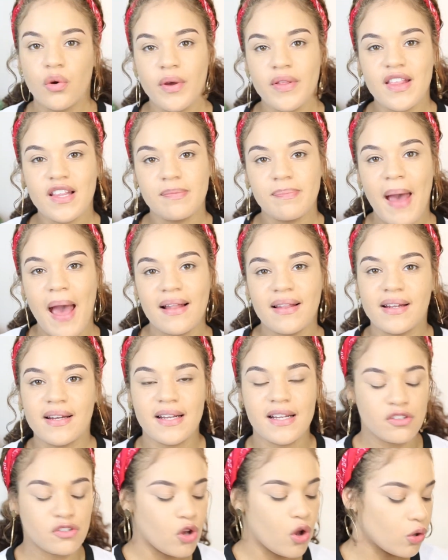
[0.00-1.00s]
with this
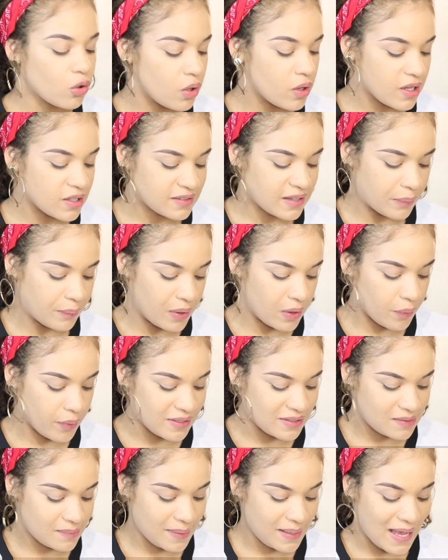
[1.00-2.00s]
palette in total, it looks like we're
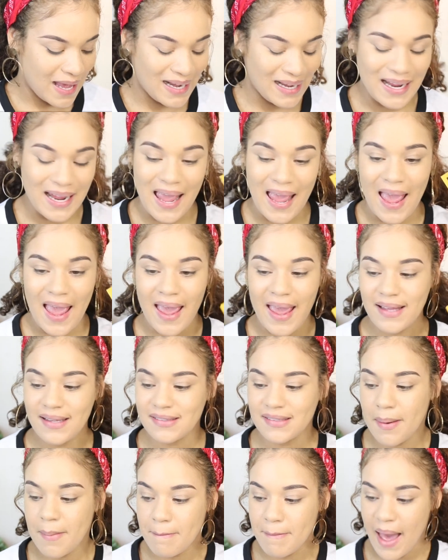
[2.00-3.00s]
going to be getting
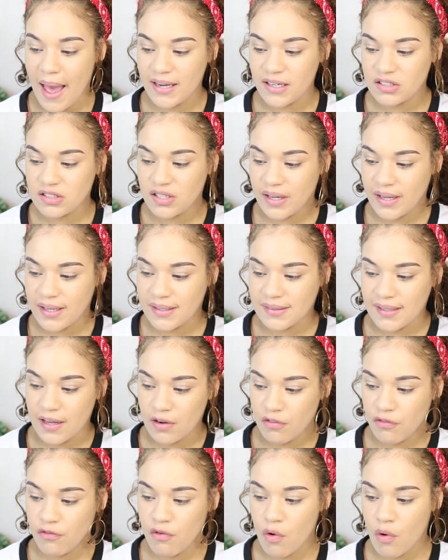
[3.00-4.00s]
8 matte shades
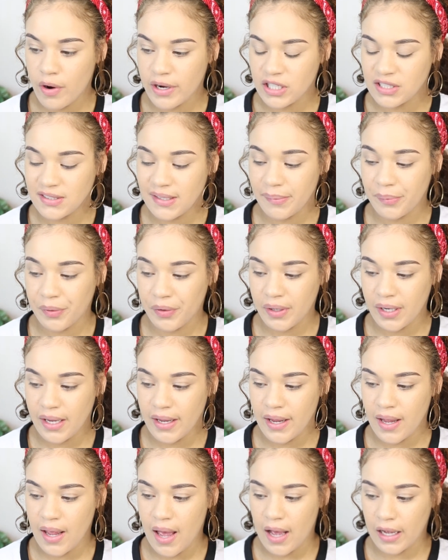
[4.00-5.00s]
and 4
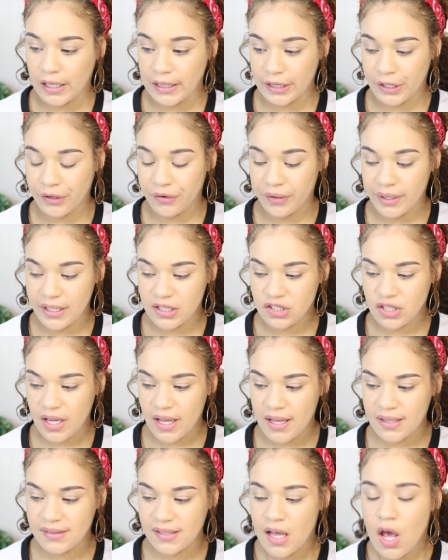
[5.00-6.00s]
shimmery glittery
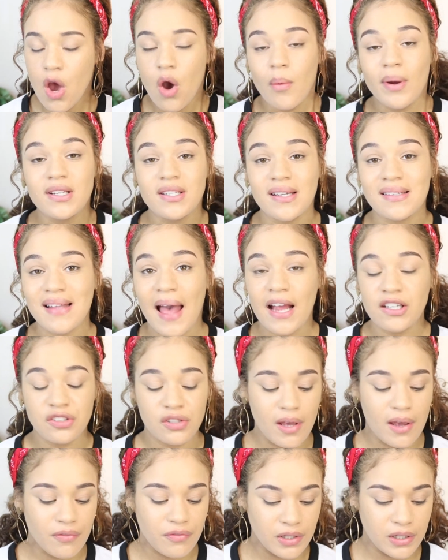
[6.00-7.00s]
shades, which is
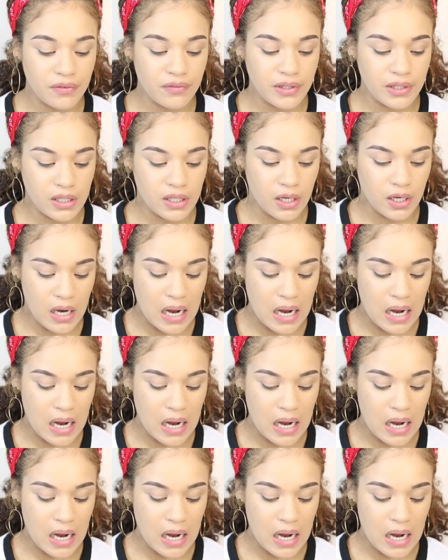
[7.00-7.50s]
actually a really good